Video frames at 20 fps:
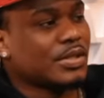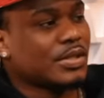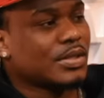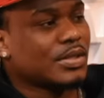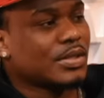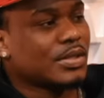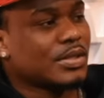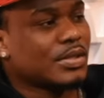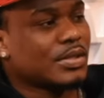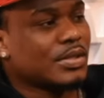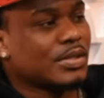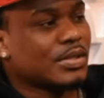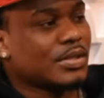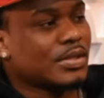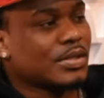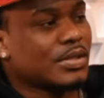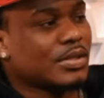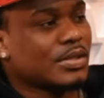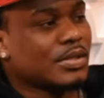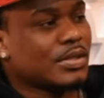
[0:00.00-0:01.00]
I only
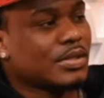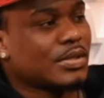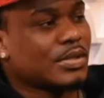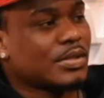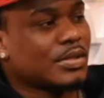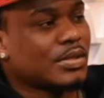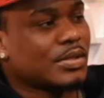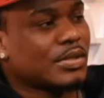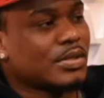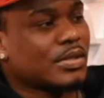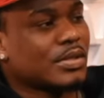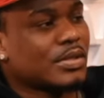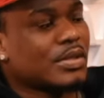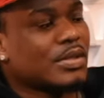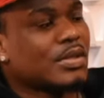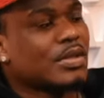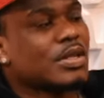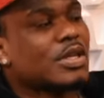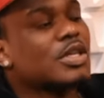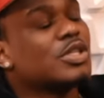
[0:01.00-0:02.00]
do that because these
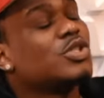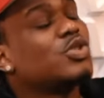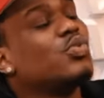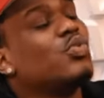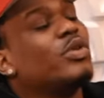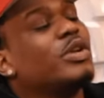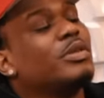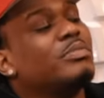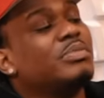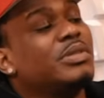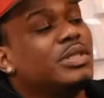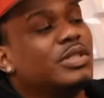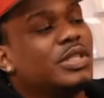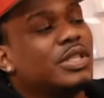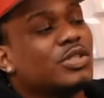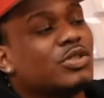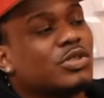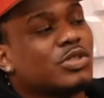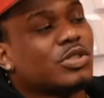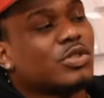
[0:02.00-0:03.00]
niggas do it. Because you want to be
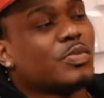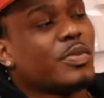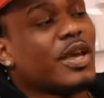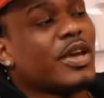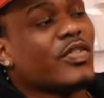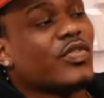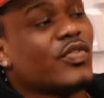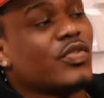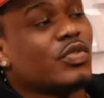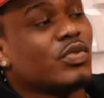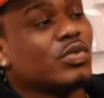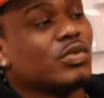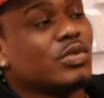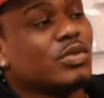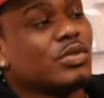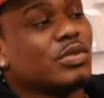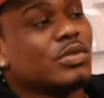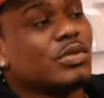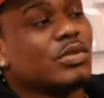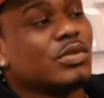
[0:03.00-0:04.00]
disrespectful. I'm trolling
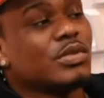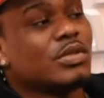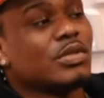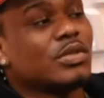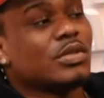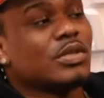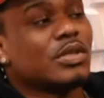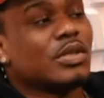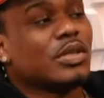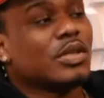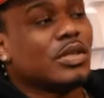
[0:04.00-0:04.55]
these niggas.